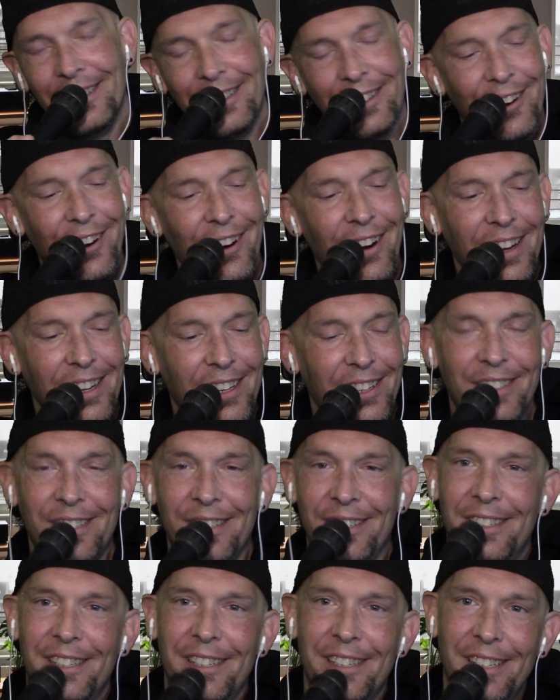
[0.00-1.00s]
All right?
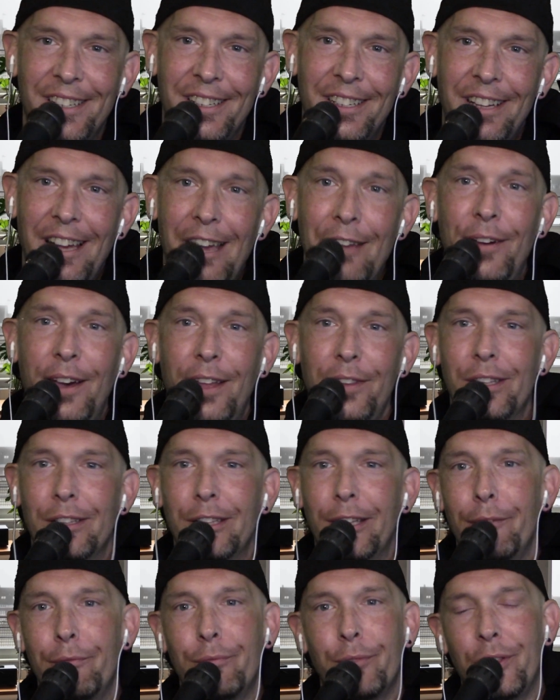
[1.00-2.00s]
I've had to
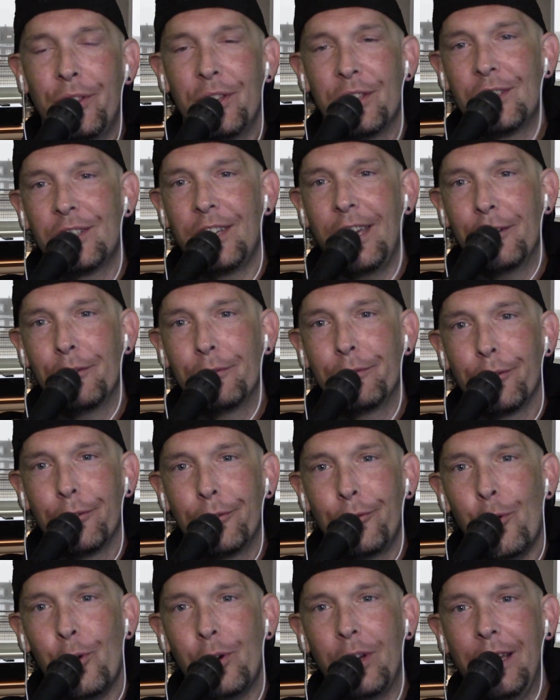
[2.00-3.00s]
live with this skin for
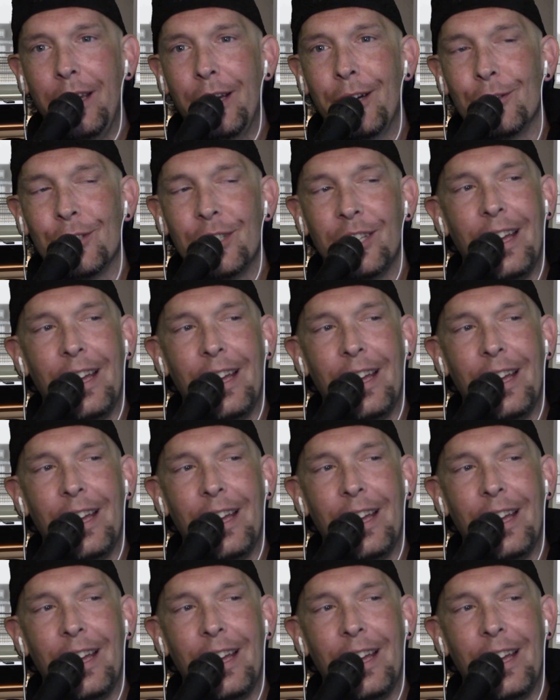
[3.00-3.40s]
forty years,